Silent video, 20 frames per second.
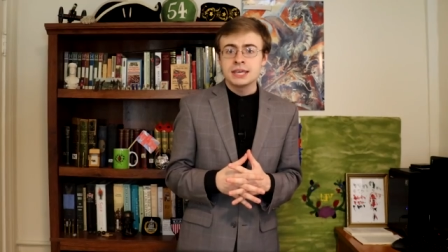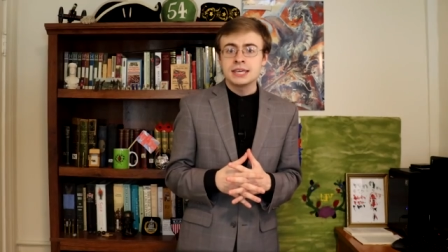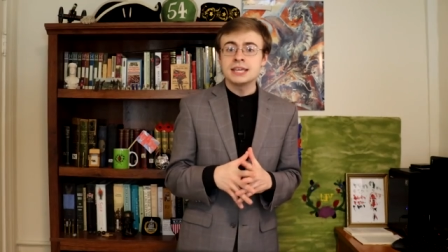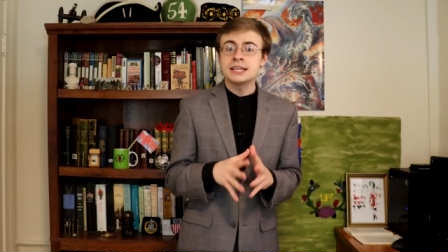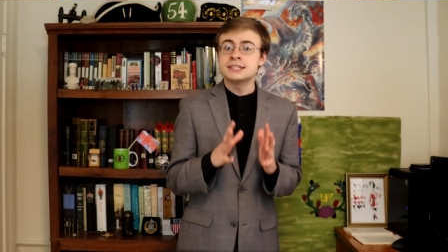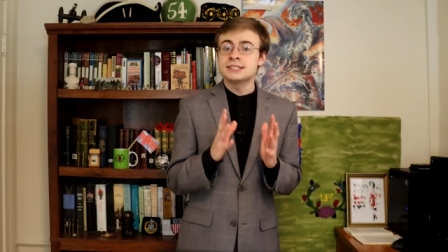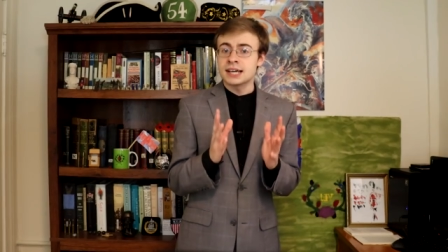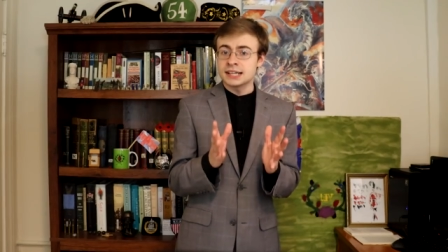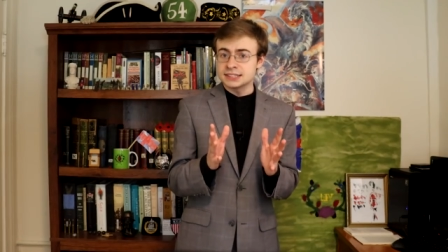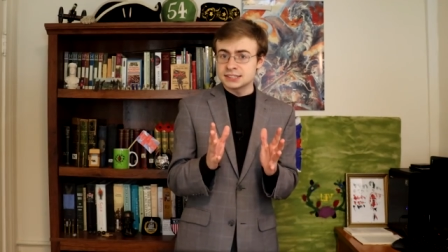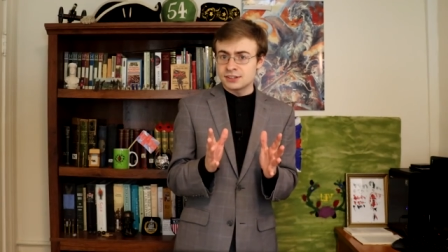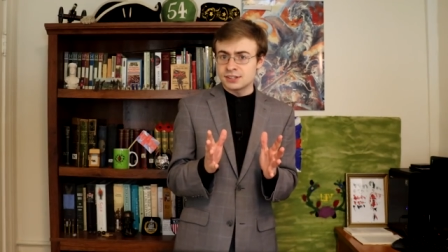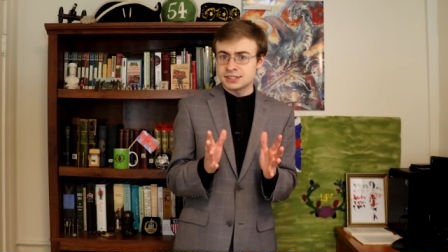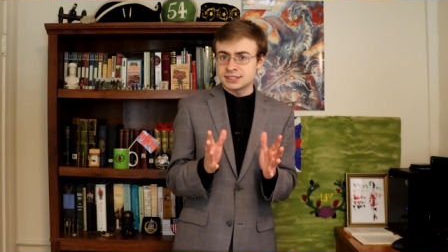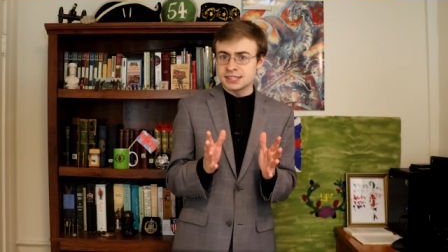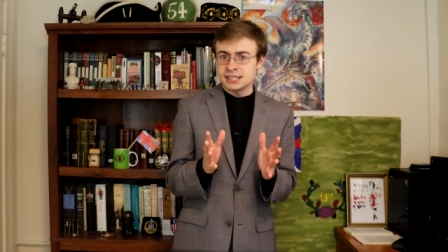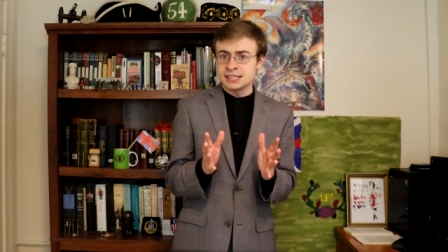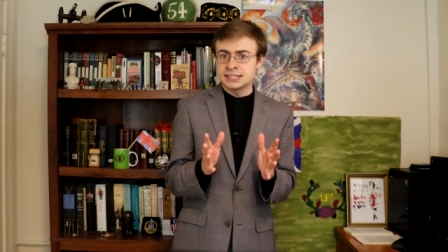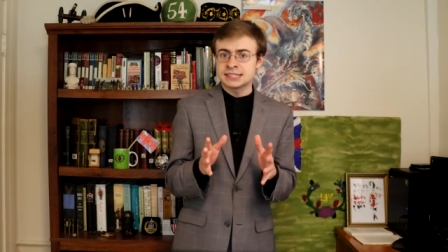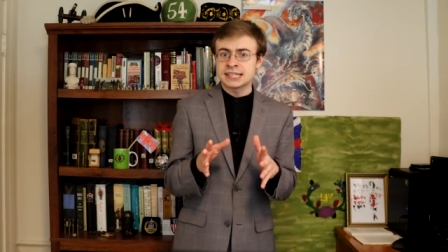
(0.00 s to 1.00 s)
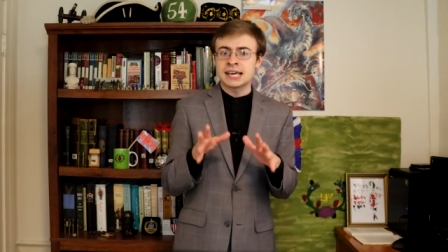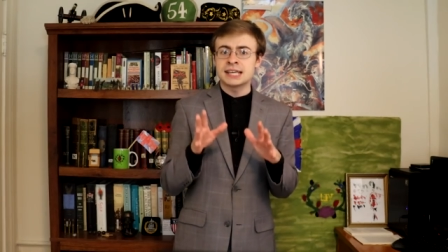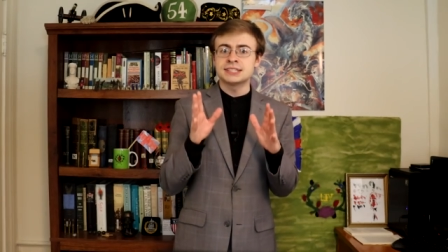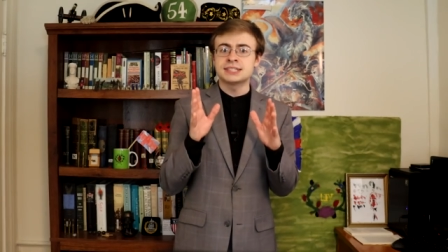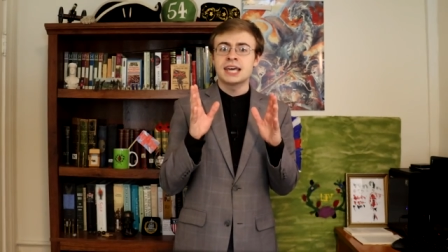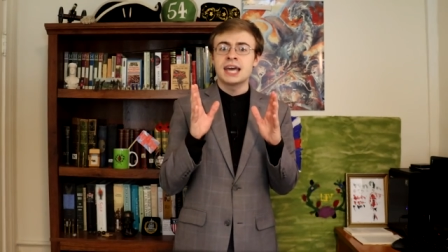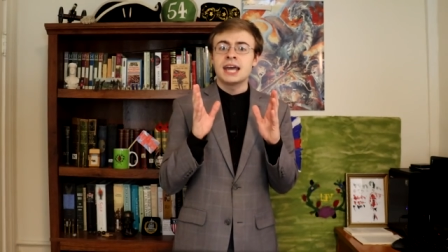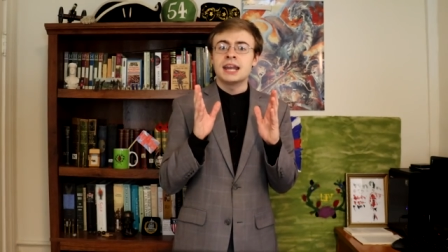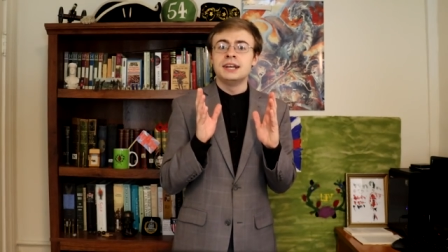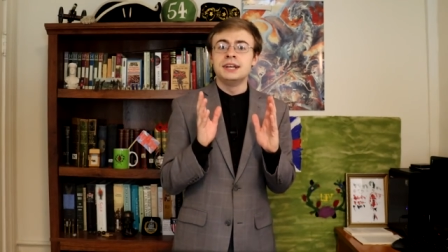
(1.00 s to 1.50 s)
He does this, he
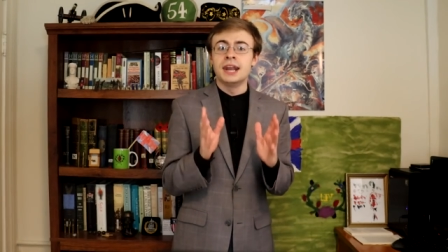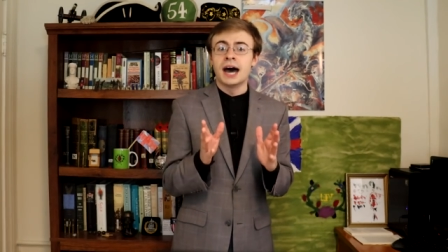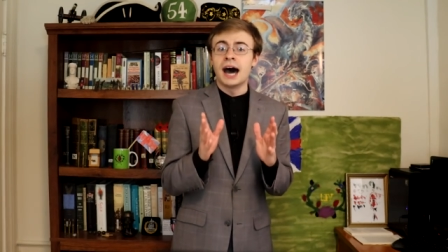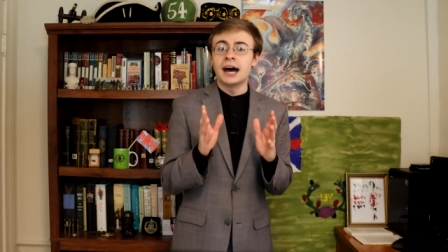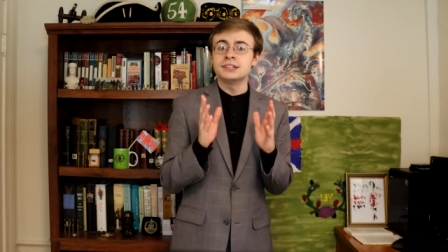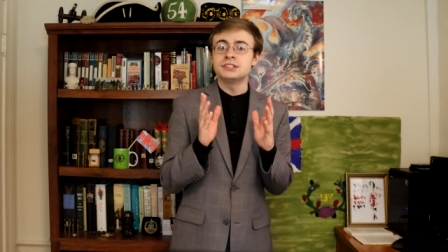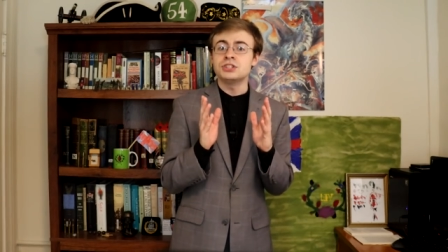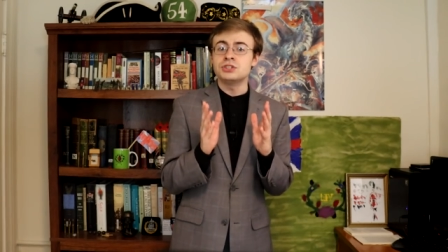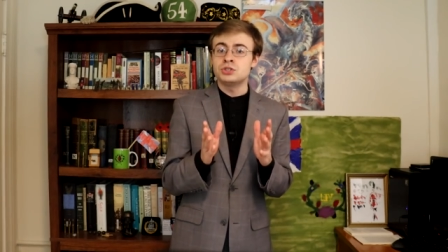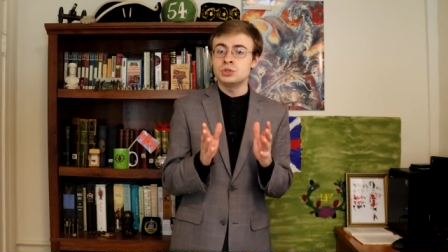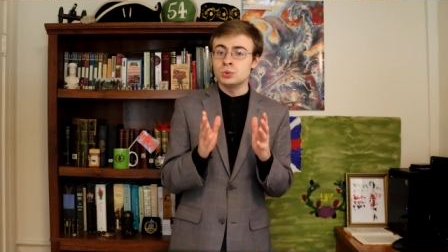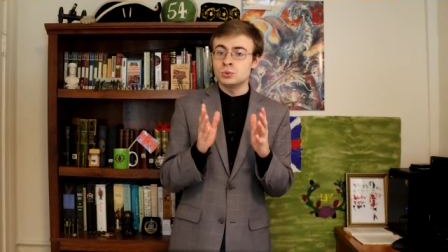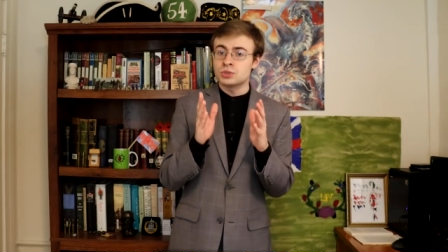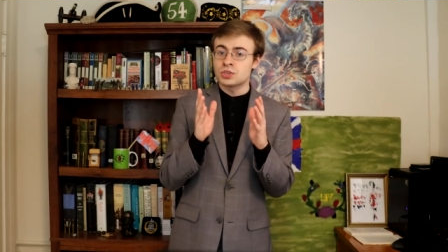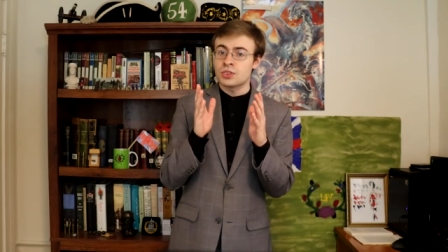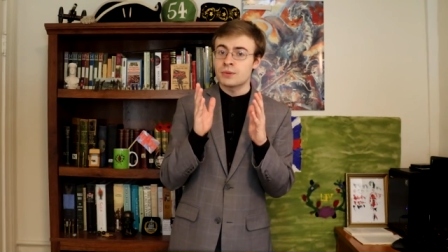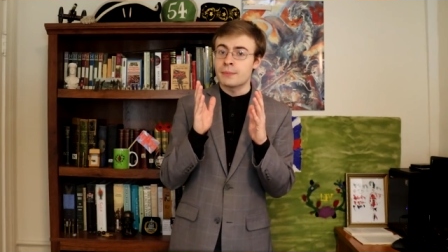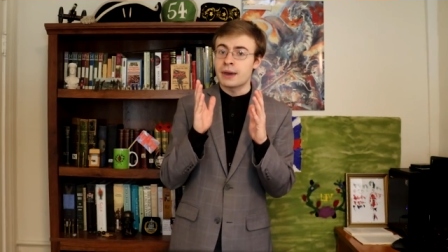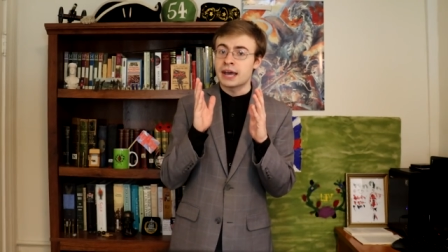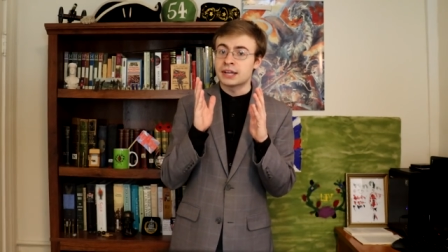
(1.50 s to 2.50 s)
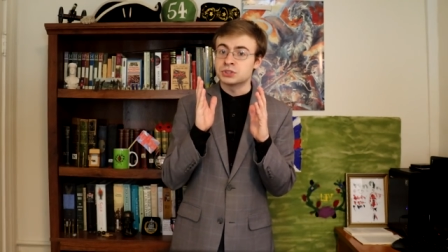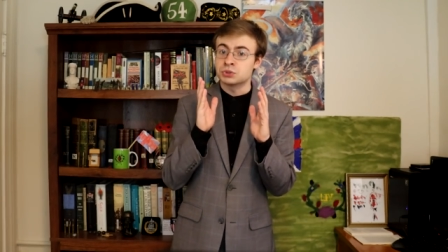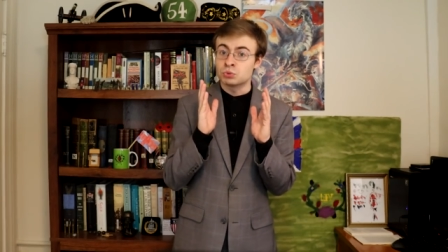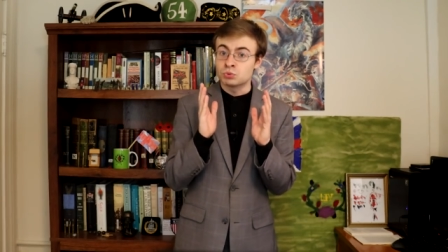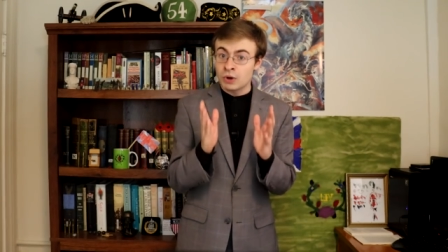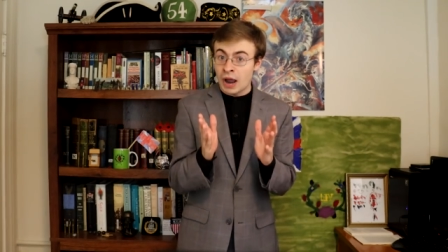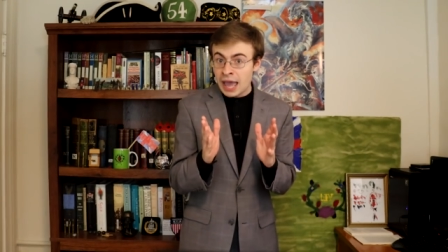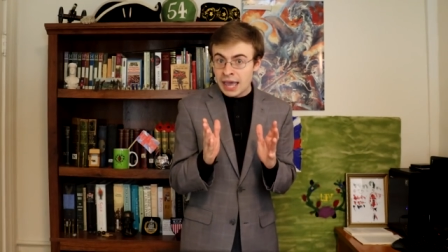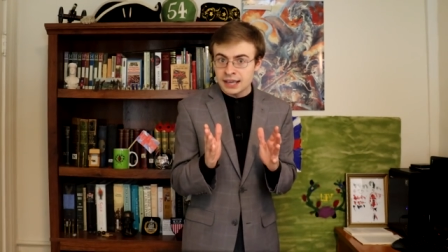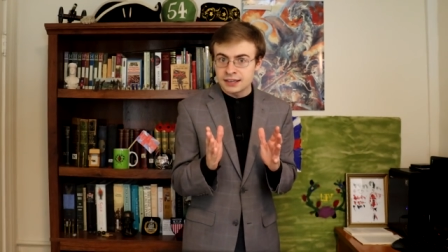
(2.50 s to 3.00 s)
says, not due to the man's
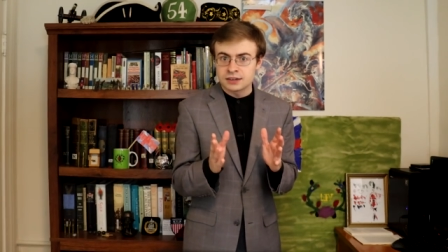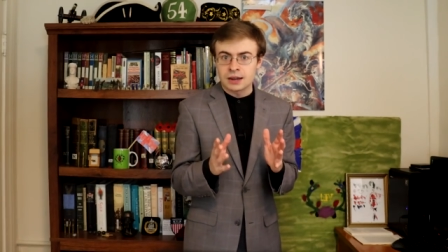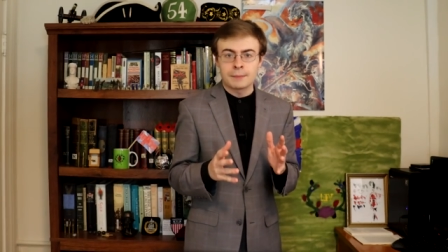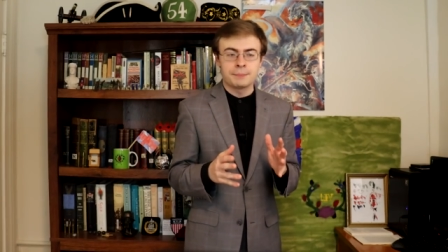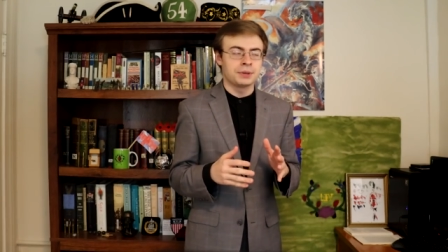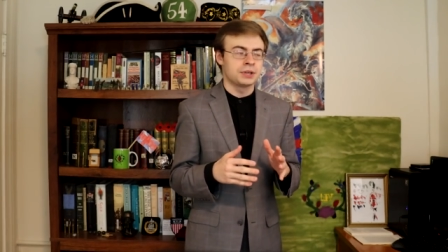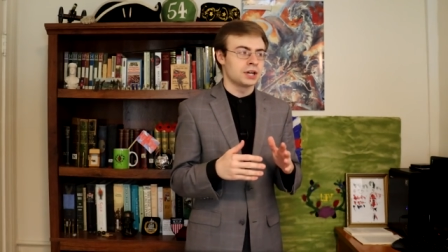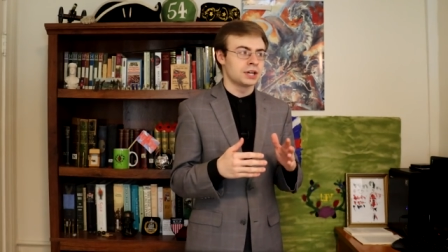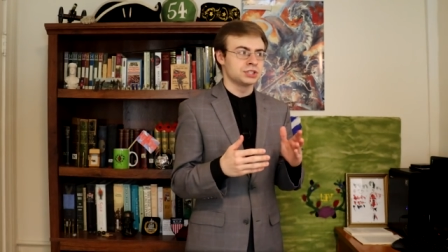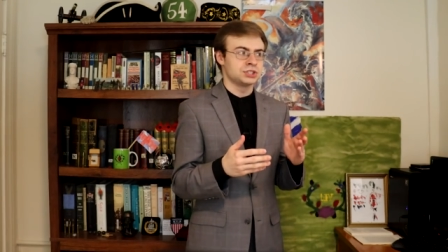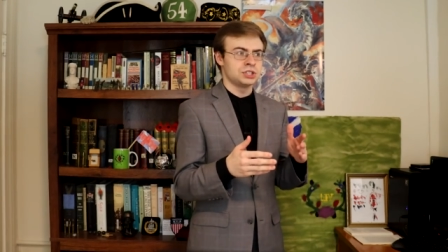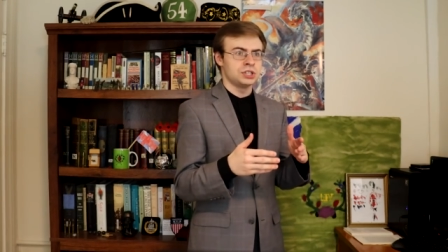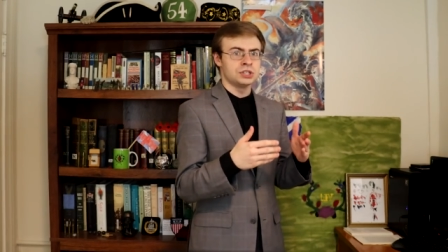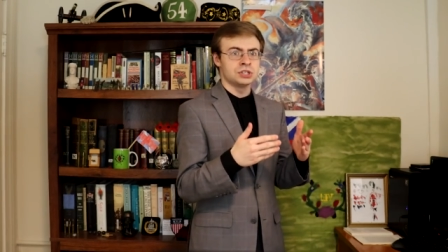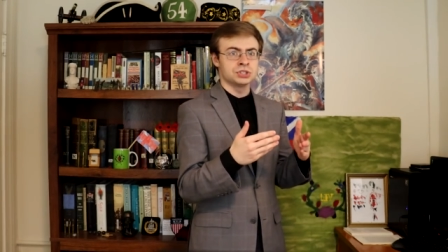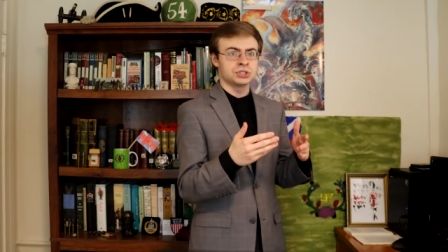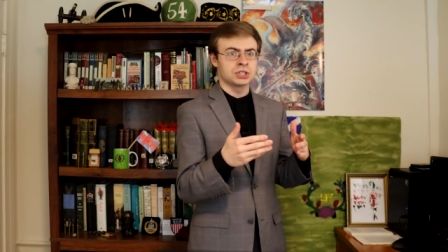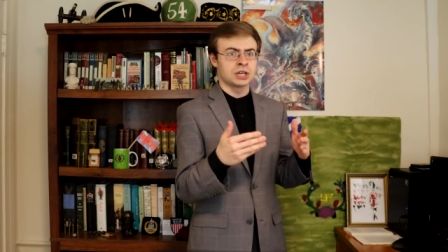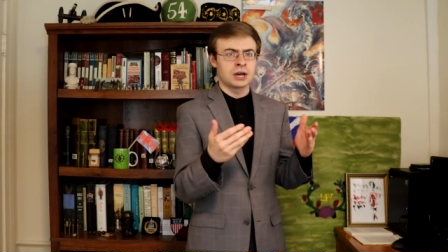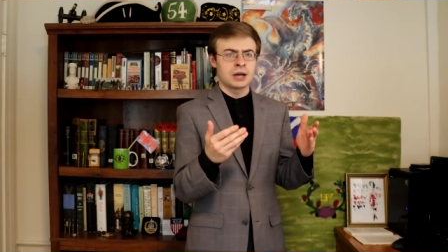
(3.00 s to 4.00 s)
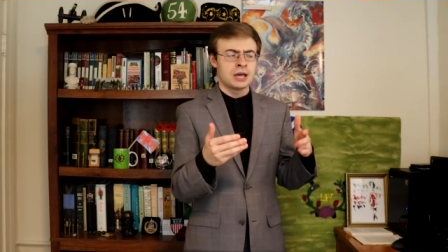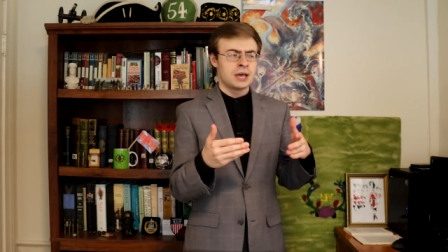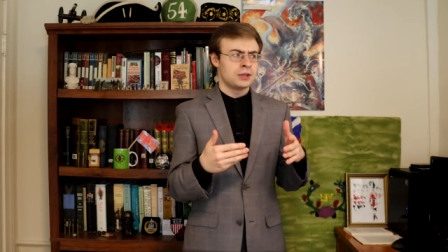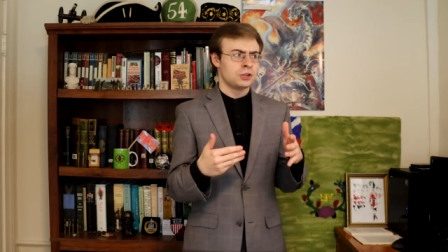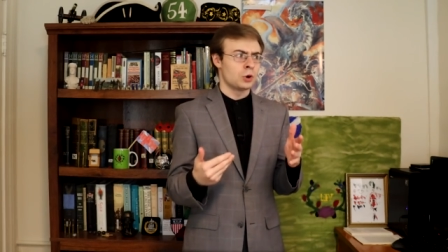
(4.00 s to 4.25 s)
rank, not because he is uh,